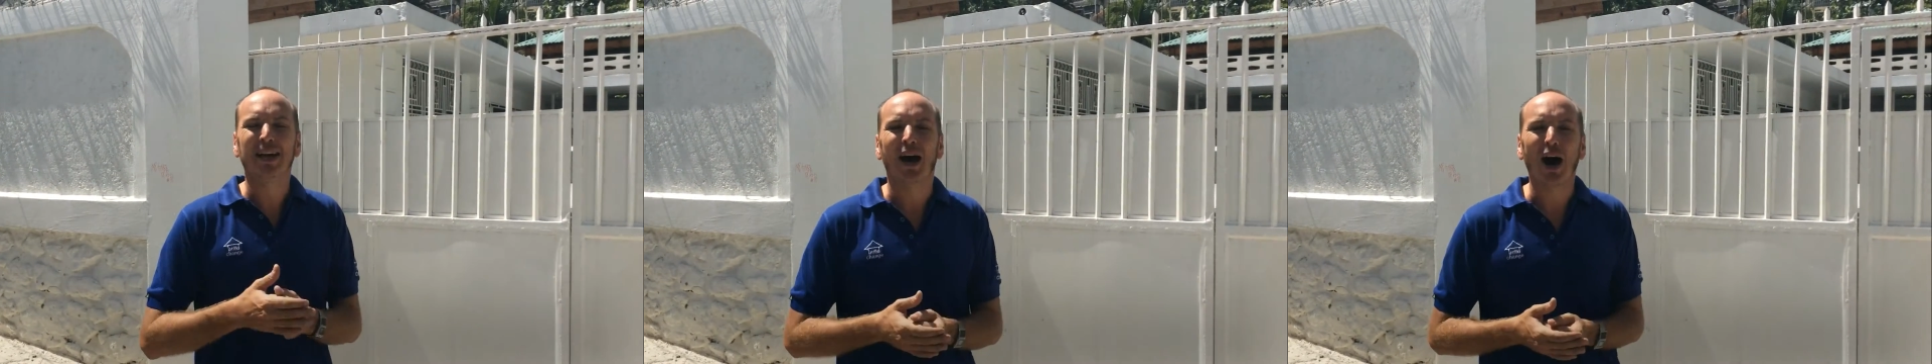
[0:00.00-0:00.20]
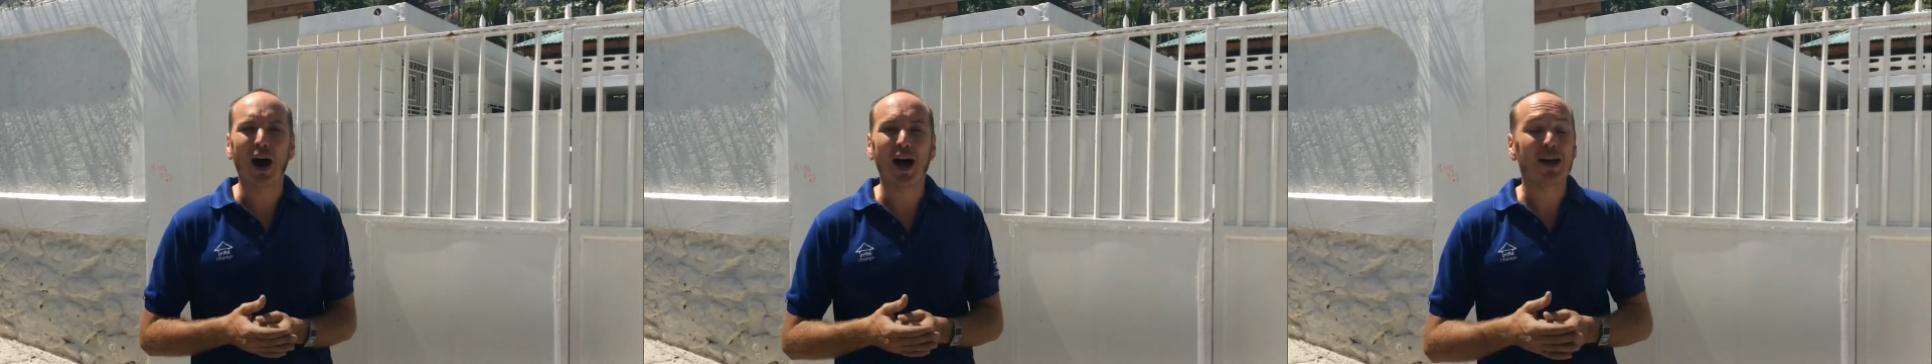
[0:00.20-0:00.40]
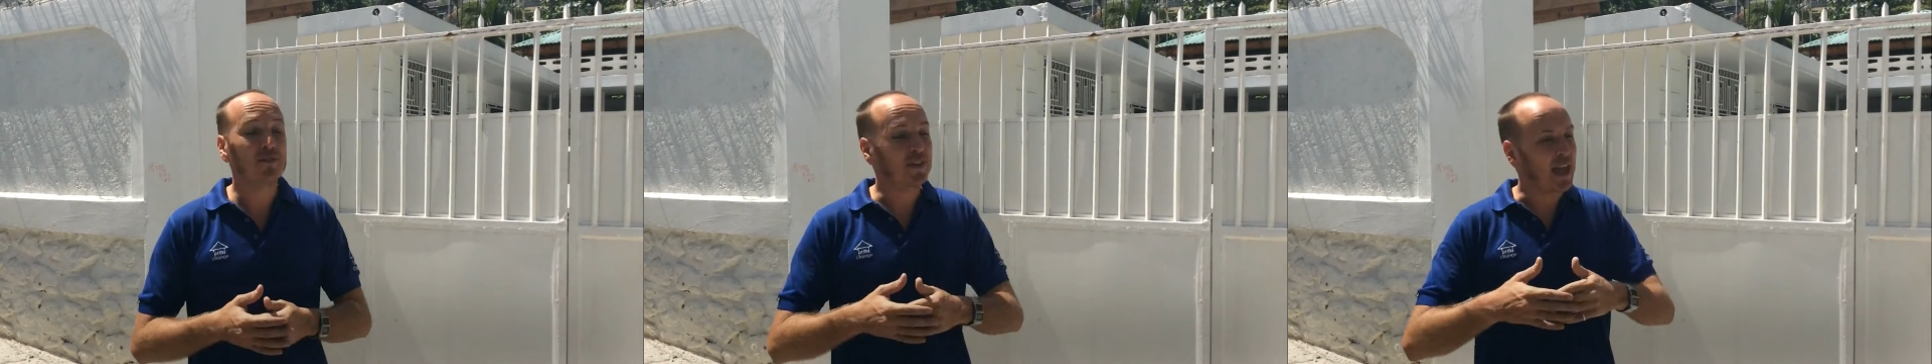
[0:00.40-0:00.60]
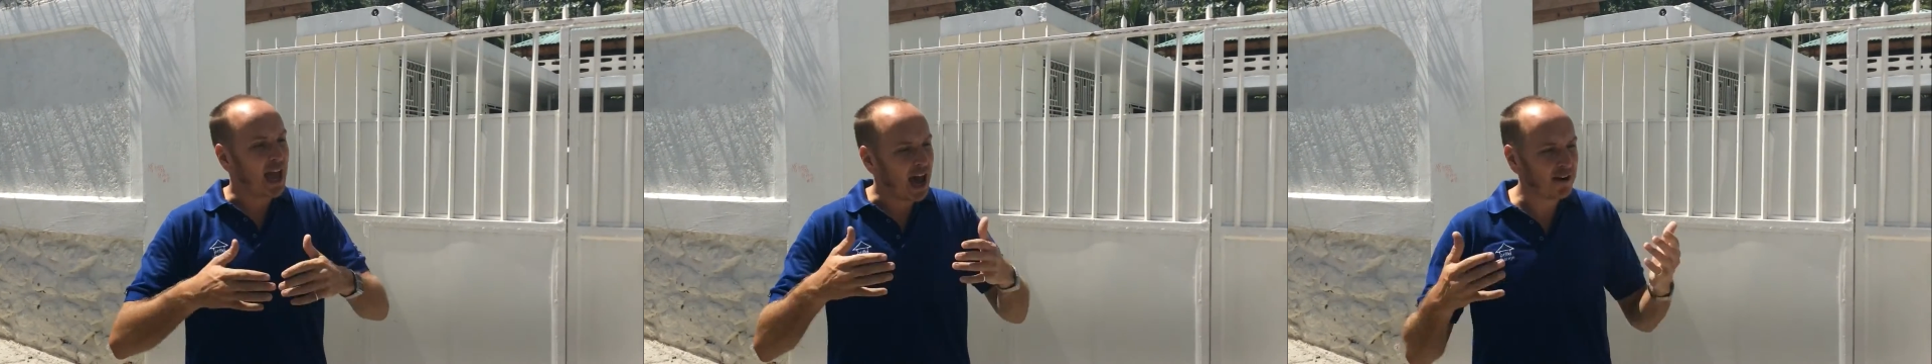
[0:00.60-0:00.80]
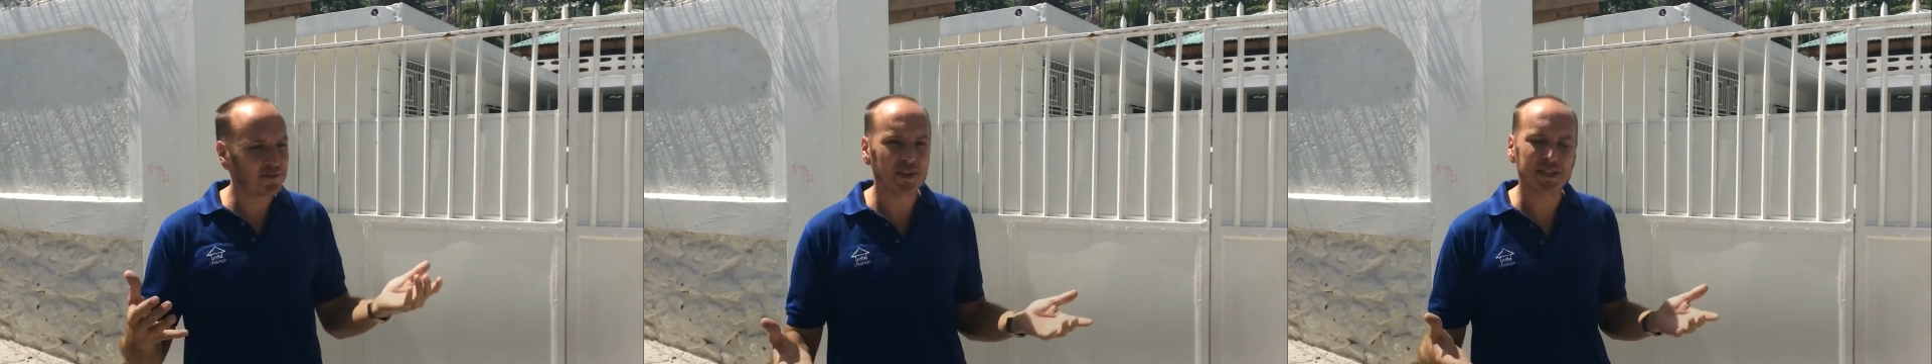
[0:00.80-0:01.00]
If they
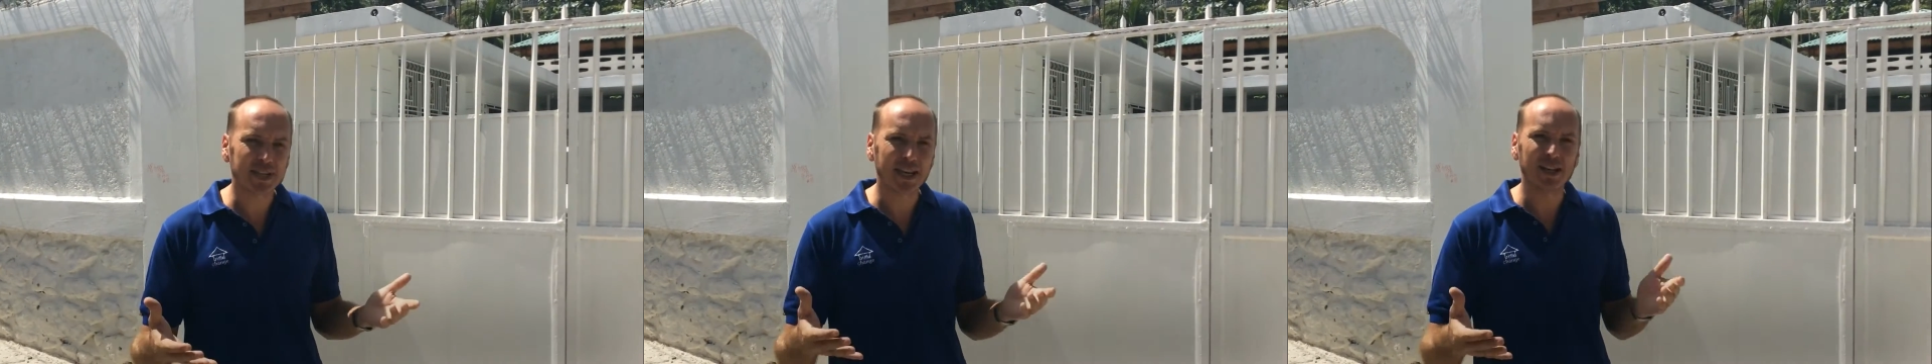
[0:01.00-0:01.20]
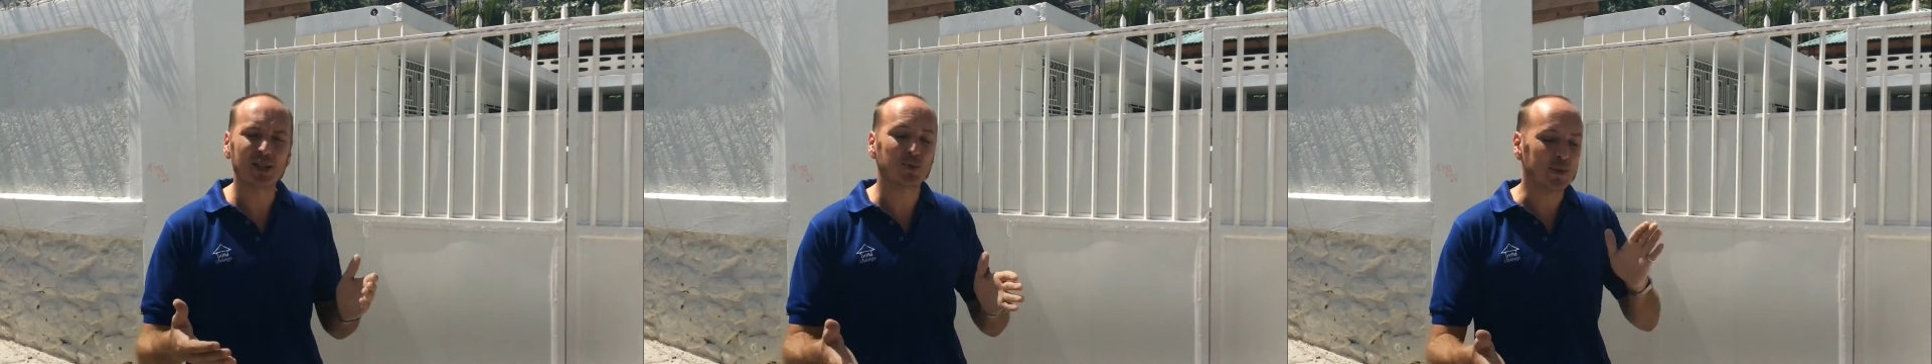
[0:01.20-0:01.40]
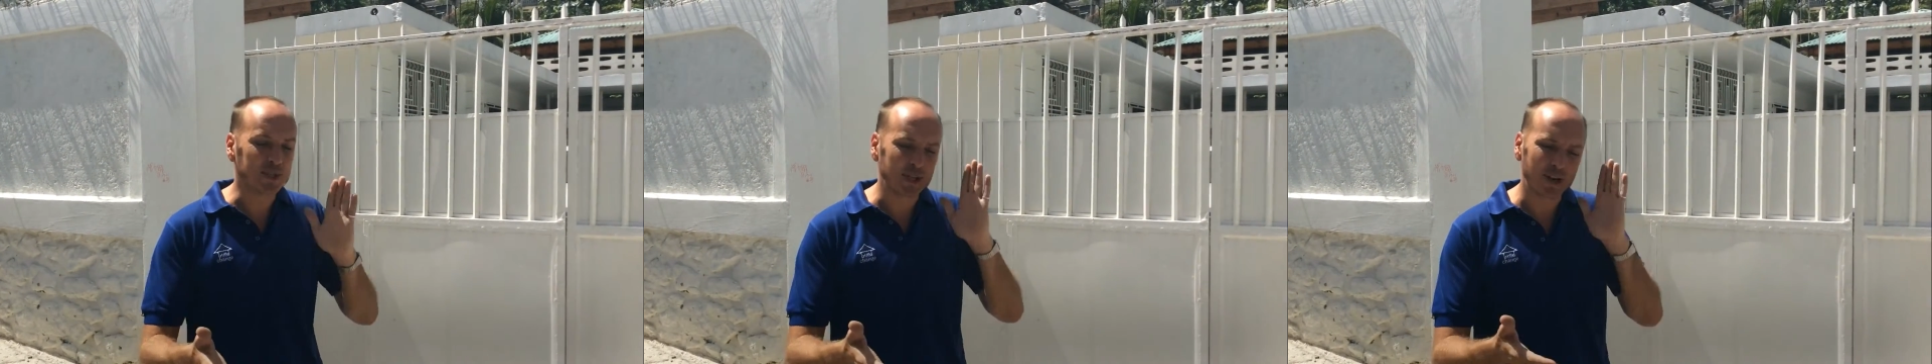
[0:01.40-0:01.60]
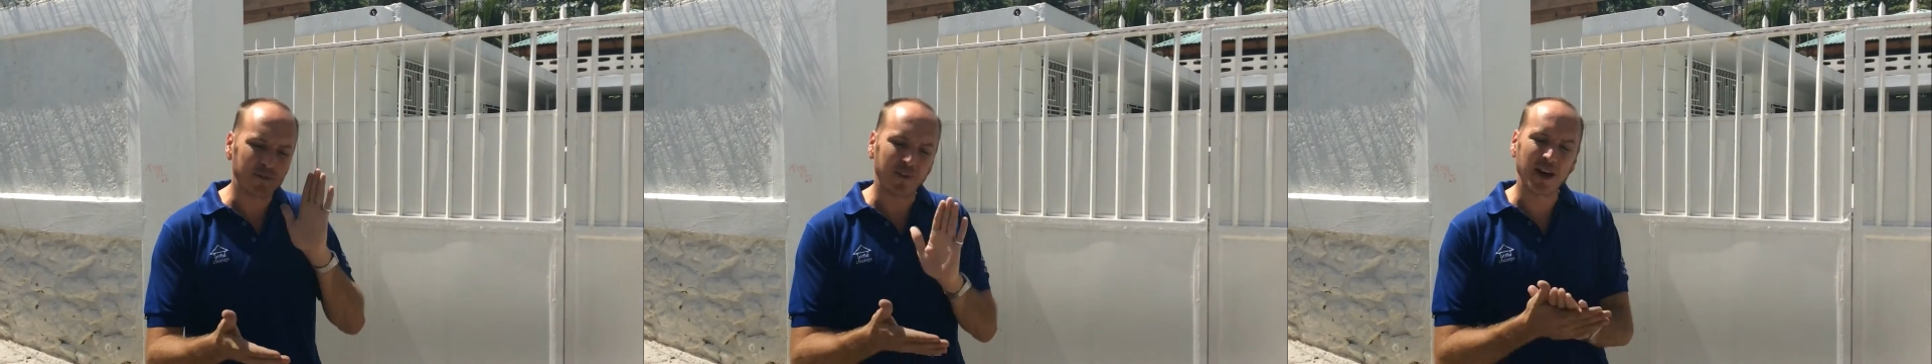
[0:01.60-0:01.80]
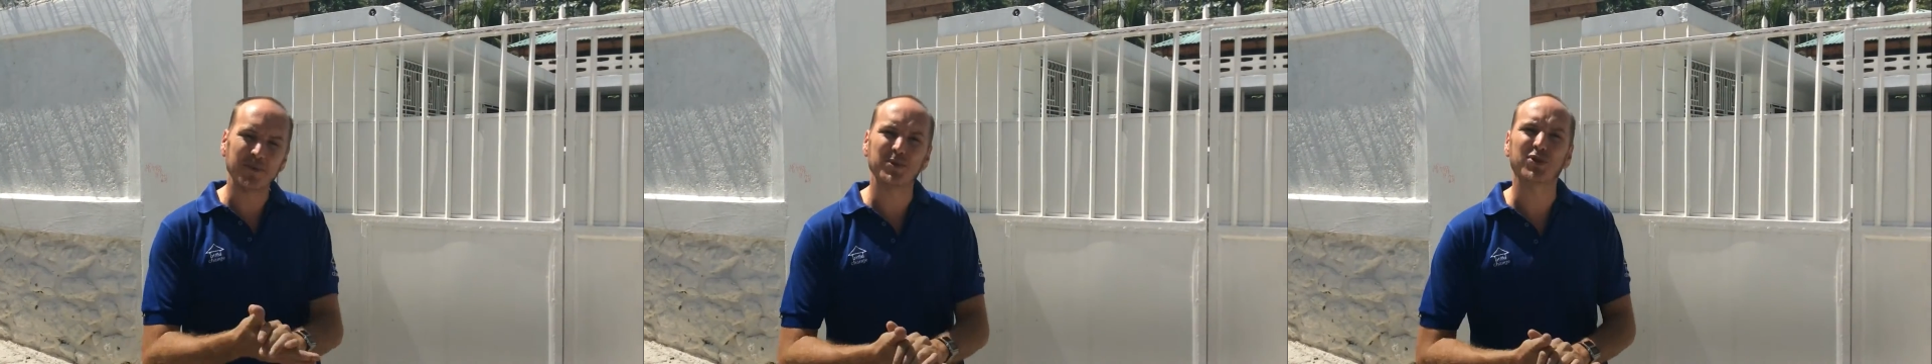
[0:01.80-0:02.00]
have the skills, we
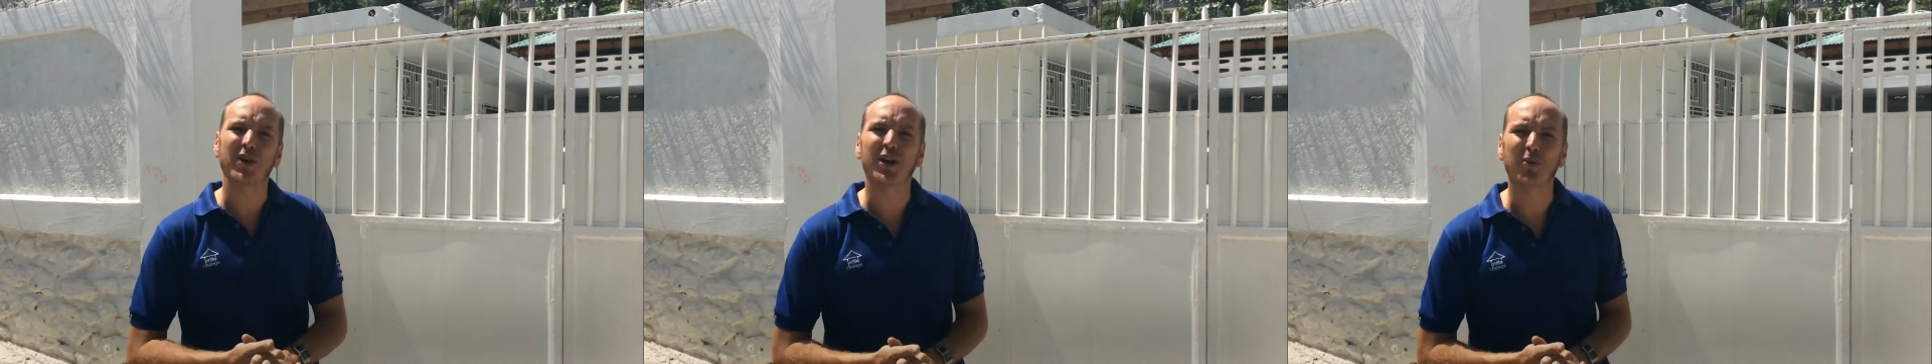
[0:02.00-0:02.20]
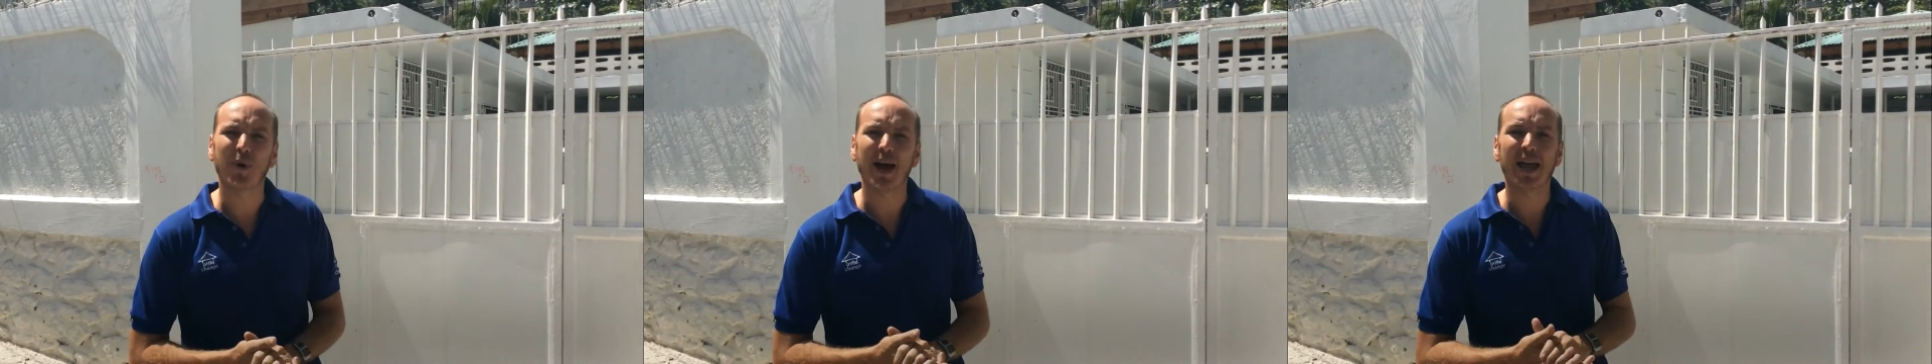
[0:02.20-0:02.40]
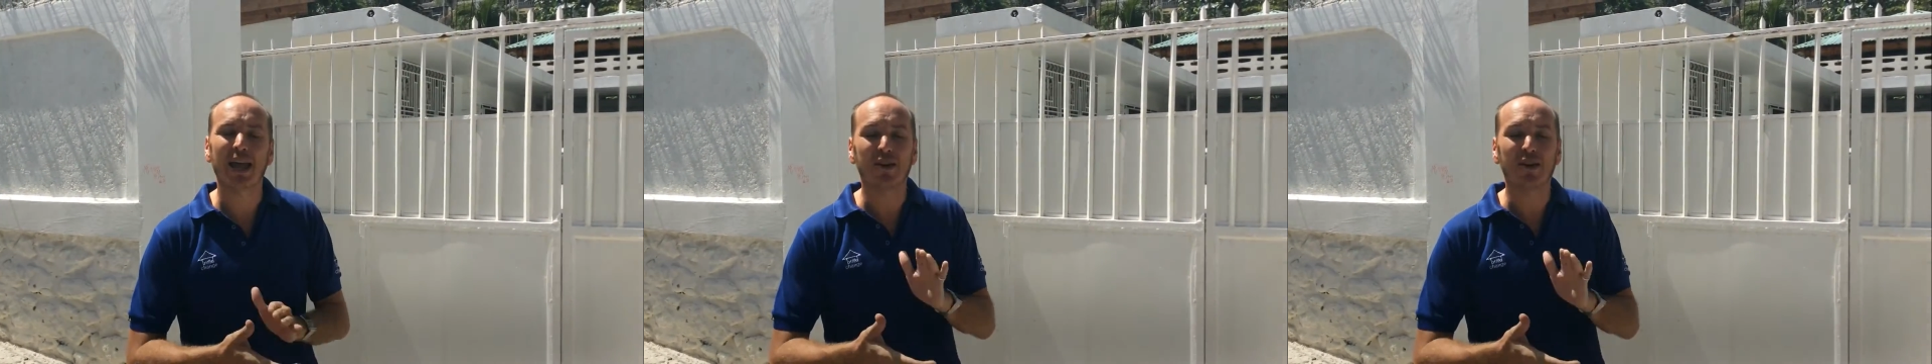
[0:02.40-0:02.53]
certify them straight away.